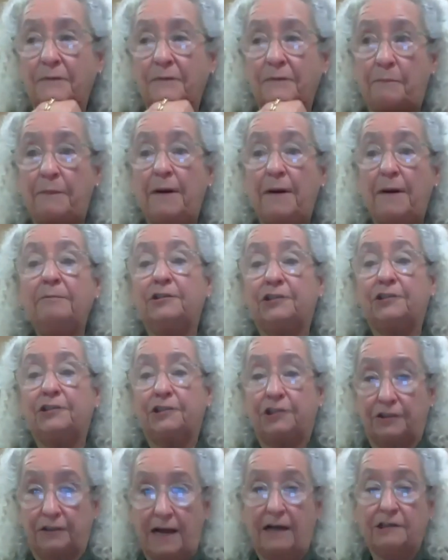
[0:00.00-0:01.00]
the
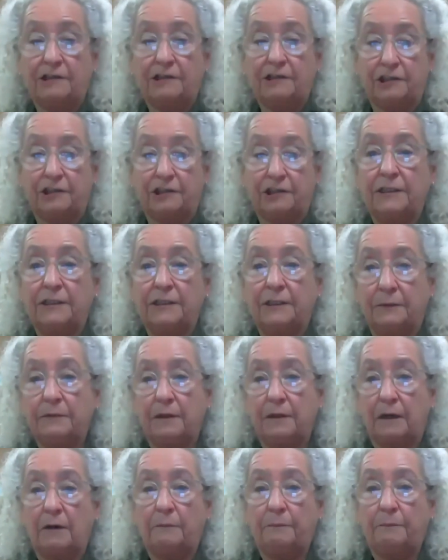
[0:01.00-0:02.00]
publisher actually
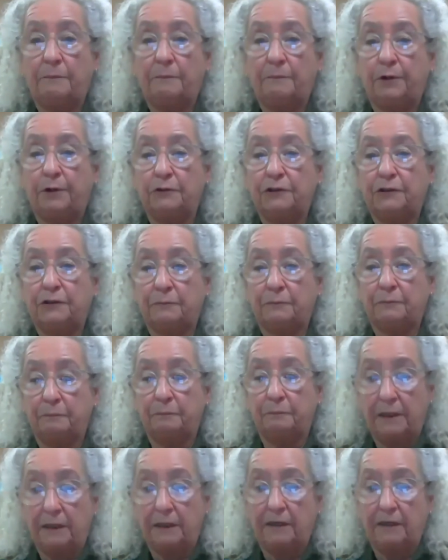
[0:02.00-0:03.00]
approached
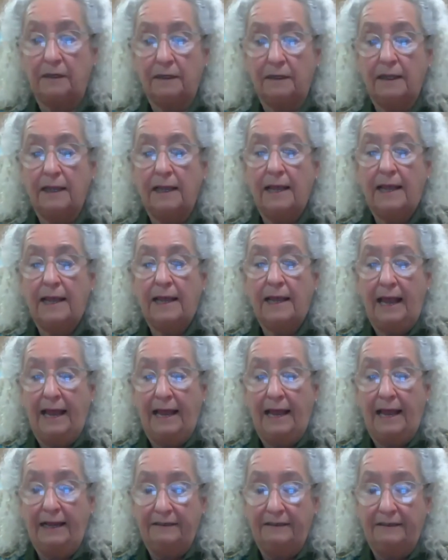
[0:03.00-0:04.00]
me
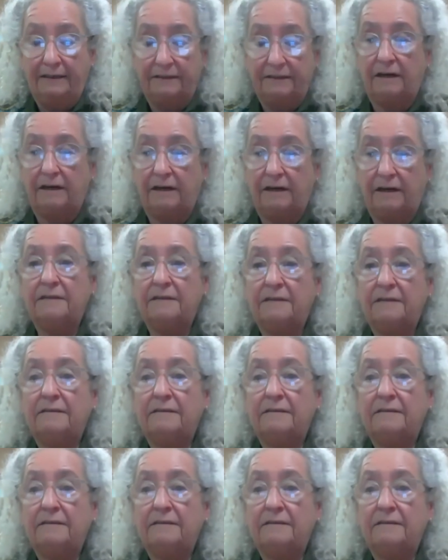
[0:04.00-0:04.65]
and uh,